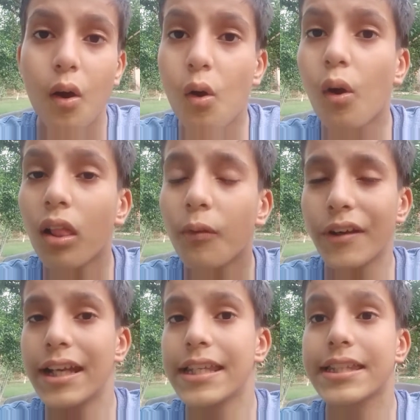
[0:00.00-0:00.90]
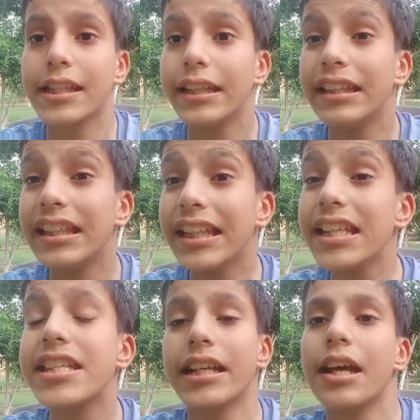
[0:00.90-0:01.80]
Always, in
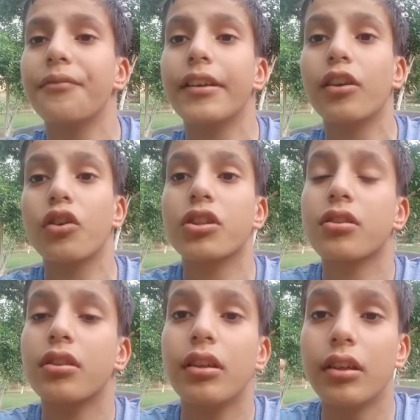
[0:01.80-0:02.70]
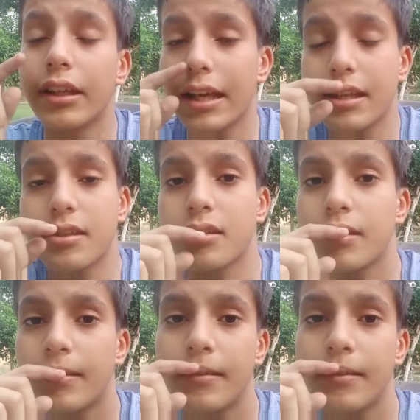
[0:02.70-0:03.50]
each and every case.